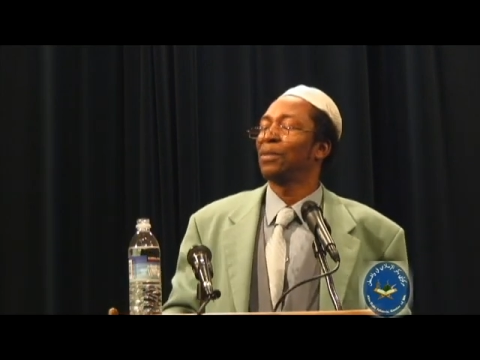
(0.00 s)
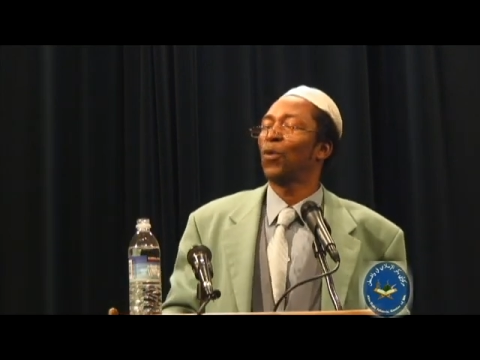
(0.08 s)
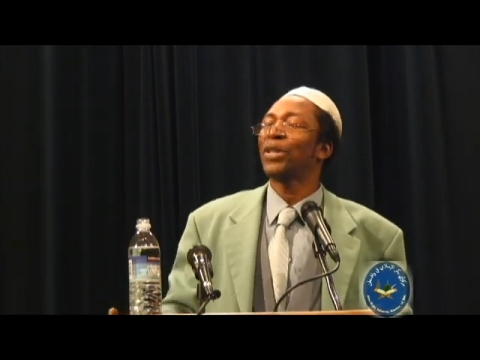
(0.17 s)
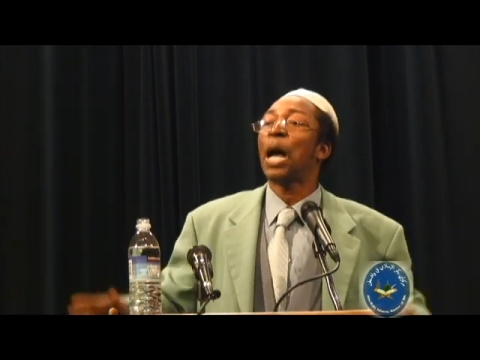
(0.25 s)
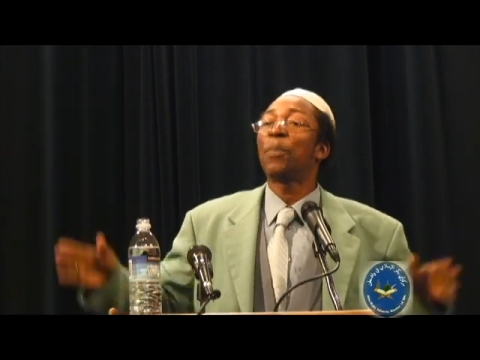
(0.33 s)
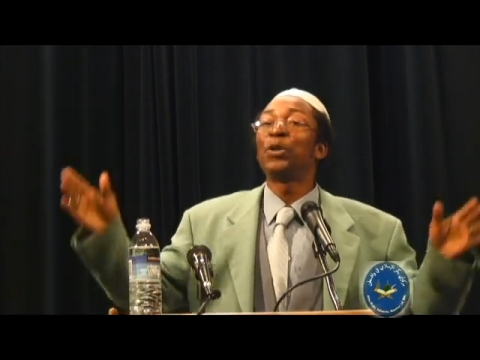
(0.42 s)

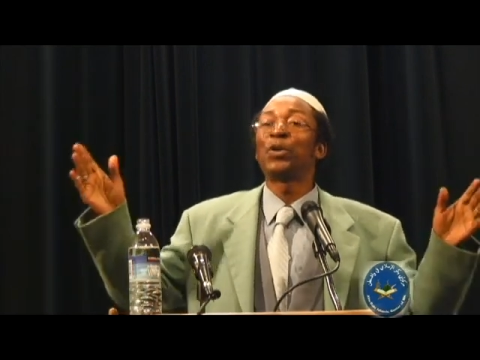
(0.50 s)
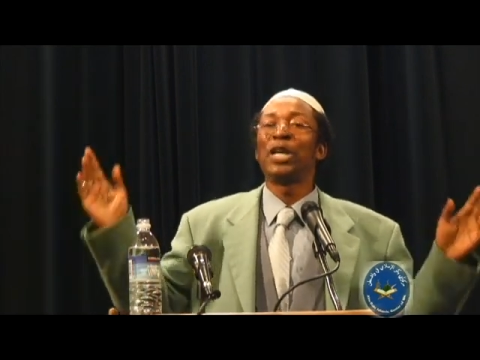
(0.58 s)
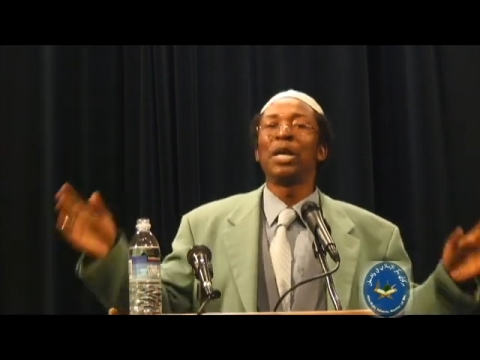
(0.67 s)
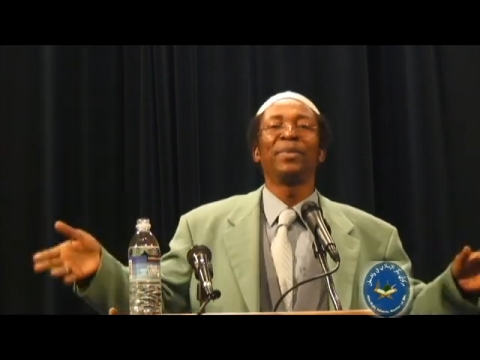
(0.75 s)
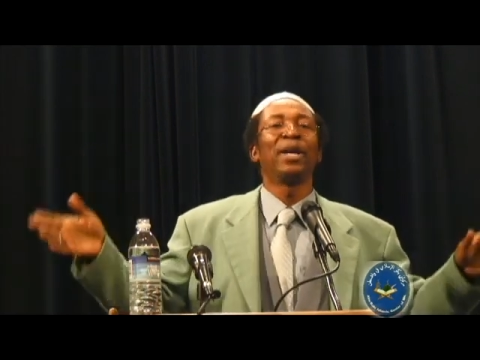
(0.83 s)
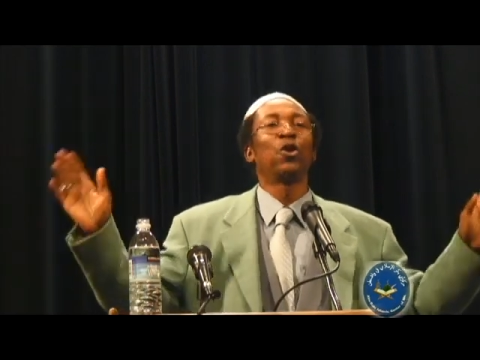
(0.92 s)
What happened to
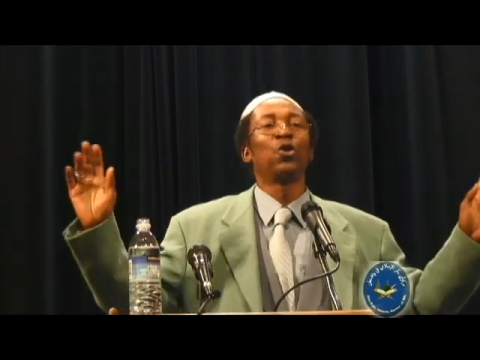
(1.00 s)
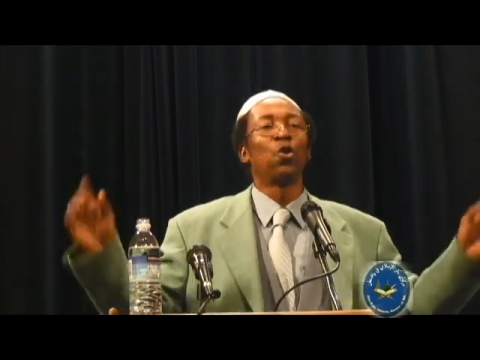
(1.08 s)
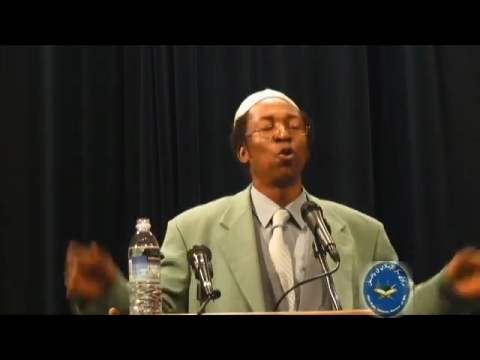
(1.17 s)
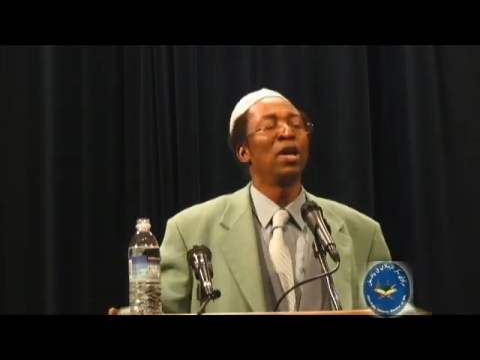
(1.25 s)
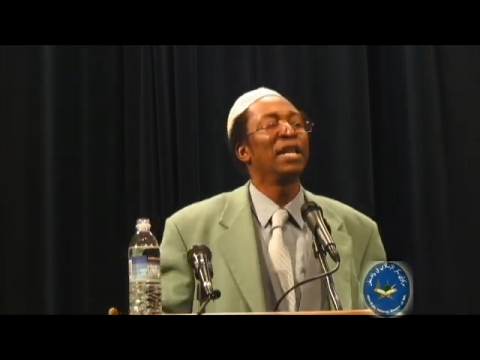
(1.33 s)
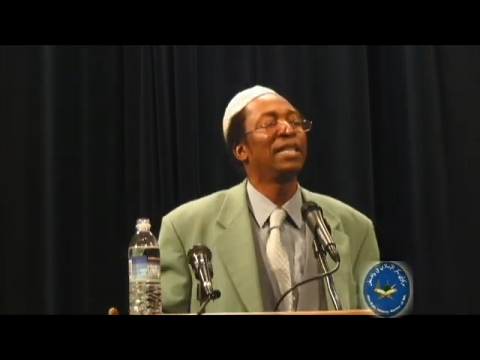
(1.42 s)
him, they don't
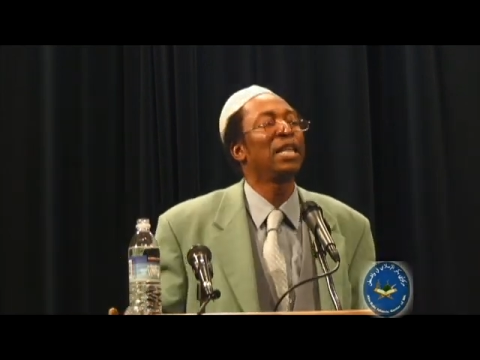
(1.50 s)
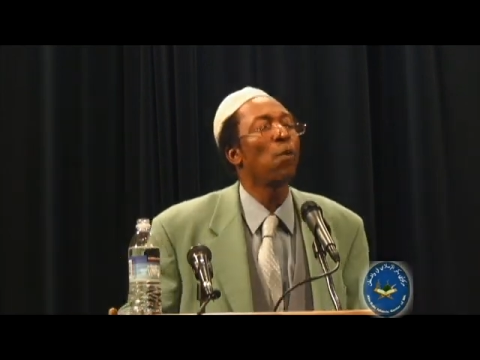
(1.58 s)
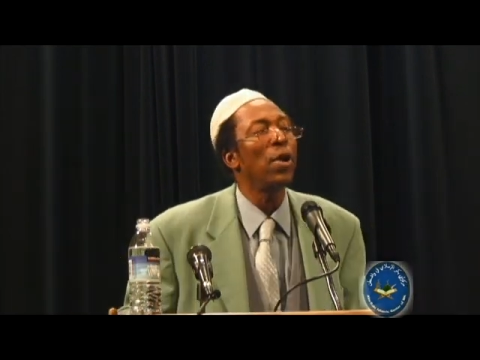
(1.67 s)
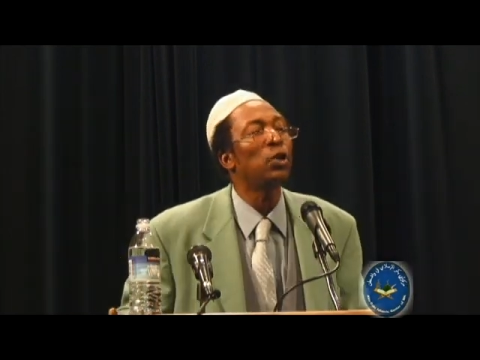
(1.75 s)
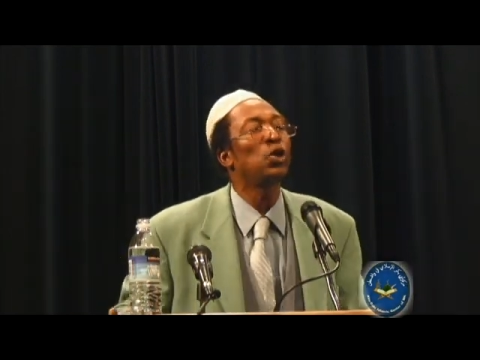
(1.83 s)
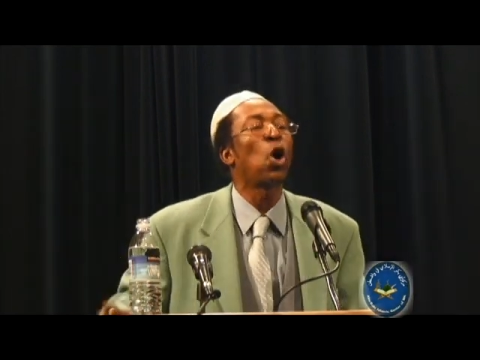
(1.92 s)
know. They
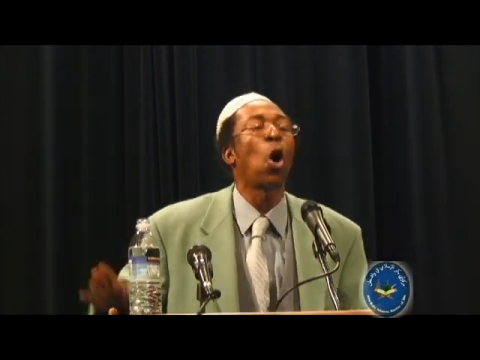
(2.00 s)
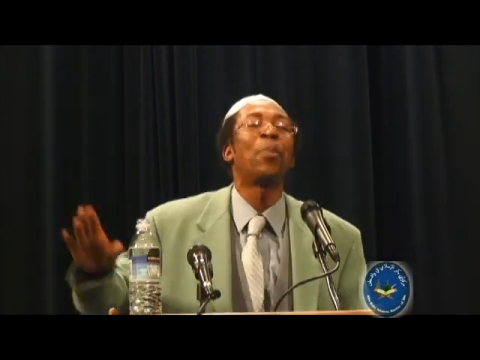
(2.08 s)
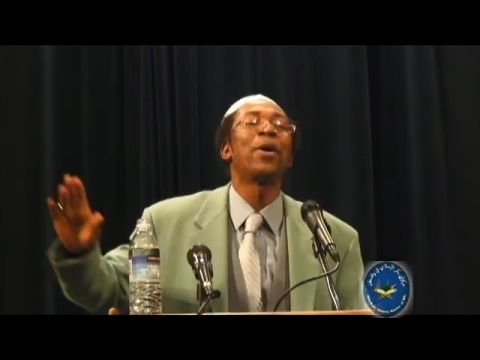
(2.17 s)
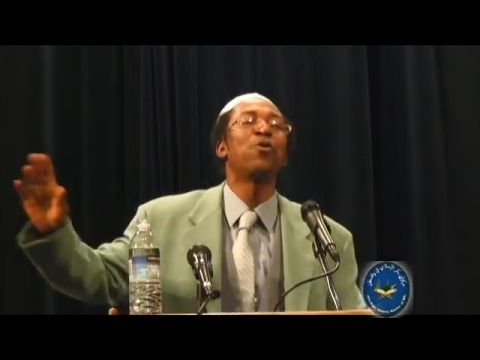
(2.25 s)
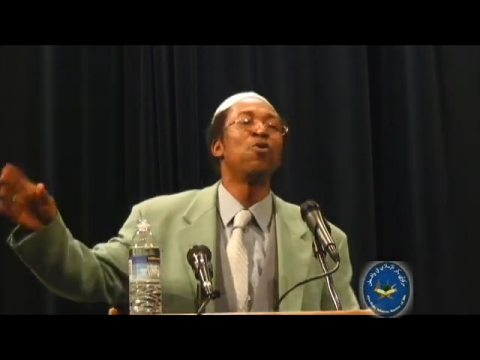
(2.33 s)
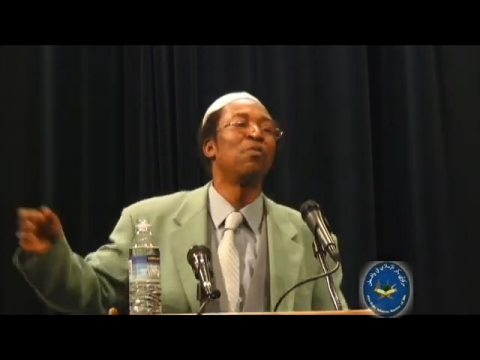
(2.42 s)
went to the
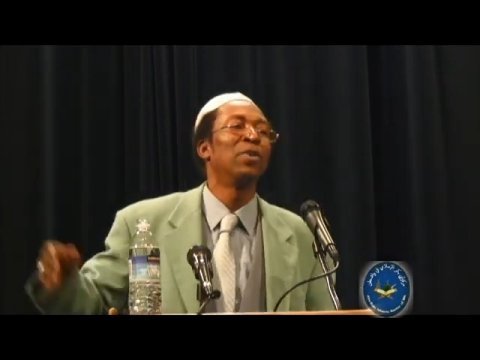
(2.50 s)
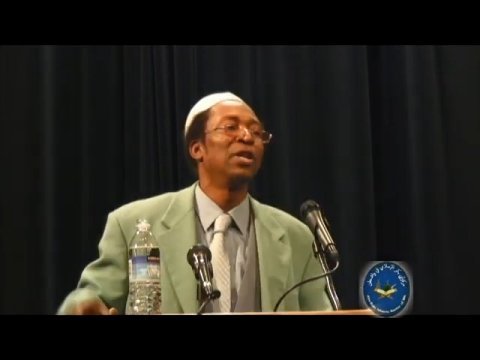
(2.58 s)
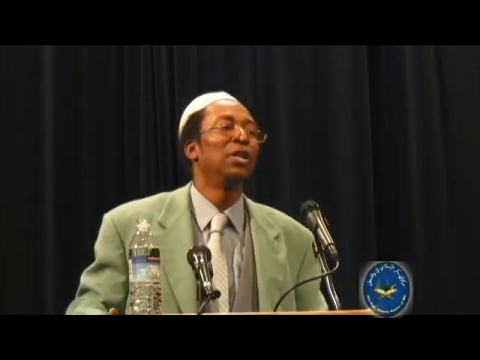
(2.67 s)
upper room.